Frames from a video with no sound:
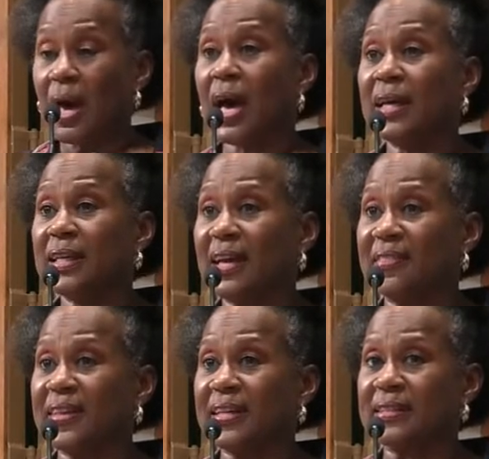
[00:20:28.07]
on
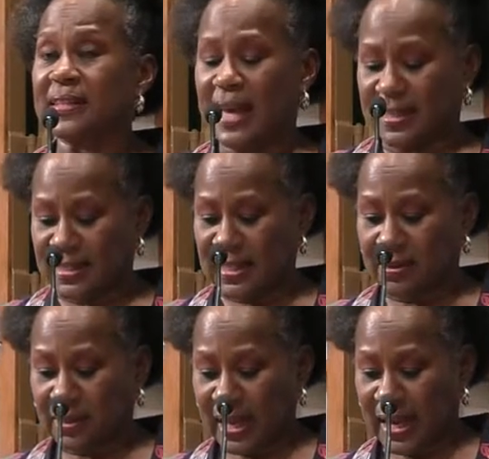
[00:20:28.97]
ethics at Cedar
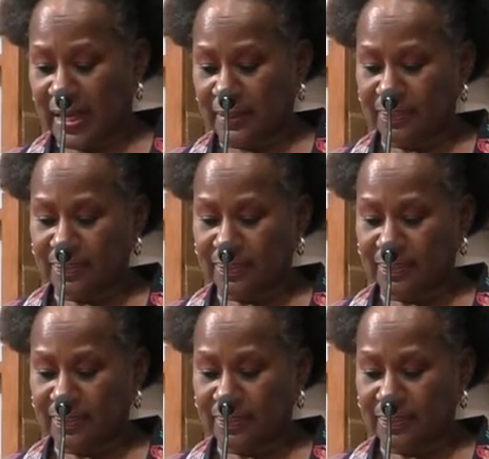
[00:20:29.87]
Lane.